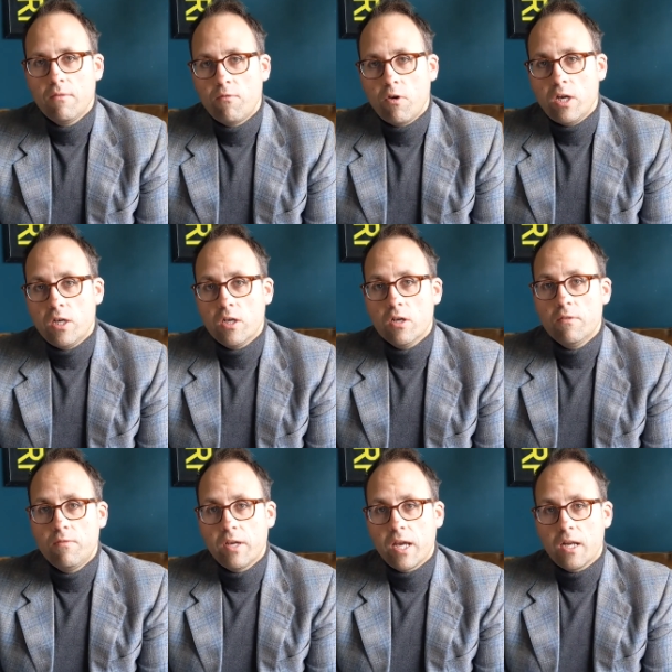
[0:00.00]
very
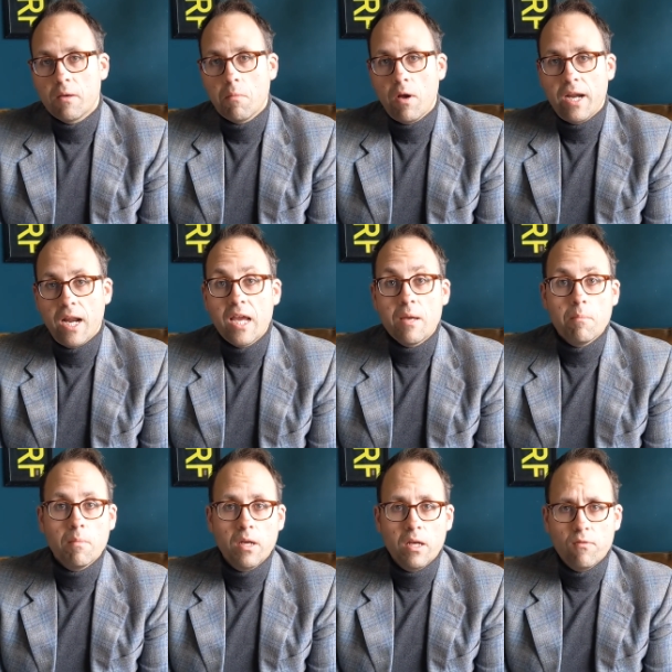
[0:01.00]
good for getting my
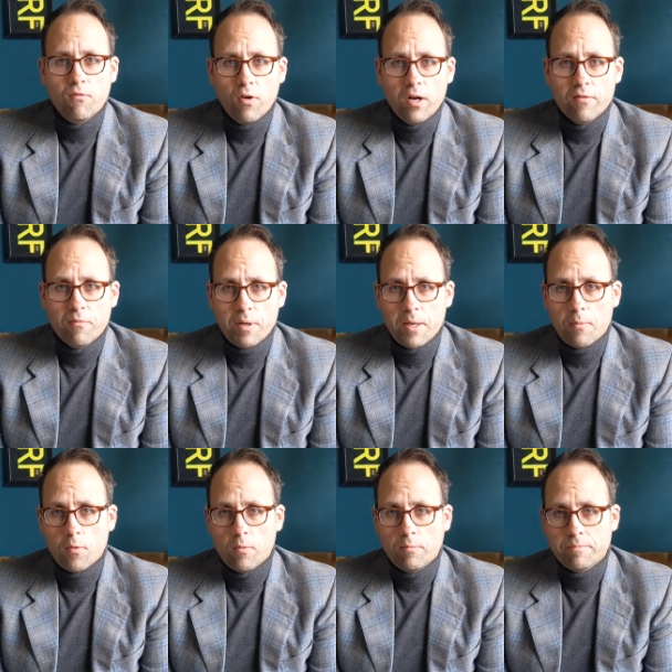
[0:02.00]
name in front of
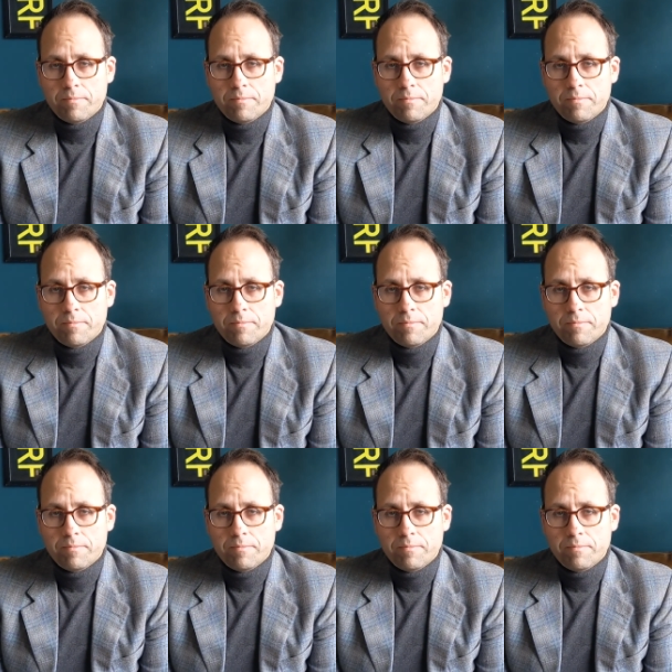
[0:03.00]
people.